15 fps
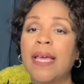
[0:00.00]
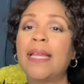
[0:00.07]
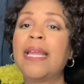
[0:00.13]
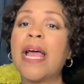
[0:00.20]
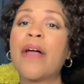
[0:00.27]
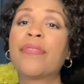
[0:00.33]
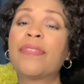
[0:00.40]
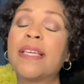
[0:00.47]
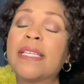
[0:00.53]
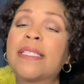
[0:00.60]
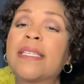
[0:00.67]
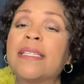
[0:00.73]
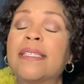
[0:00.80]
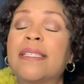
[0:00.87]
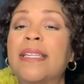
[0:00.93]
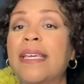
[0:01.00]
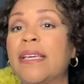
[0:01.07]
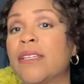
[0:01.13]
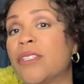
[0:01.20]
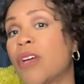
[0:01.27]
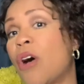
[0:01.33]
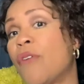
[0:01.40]
Now, this is the
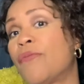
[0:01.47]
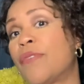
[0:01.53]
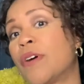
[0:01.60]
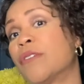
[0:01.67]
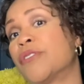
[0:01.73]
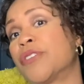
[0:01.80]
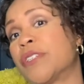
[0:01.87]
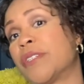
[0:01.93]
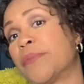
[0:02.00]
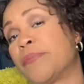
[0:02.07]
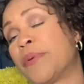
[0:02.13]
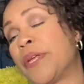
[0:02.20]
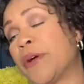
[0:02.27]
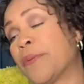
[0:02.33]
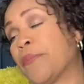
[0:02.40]
adult version of peer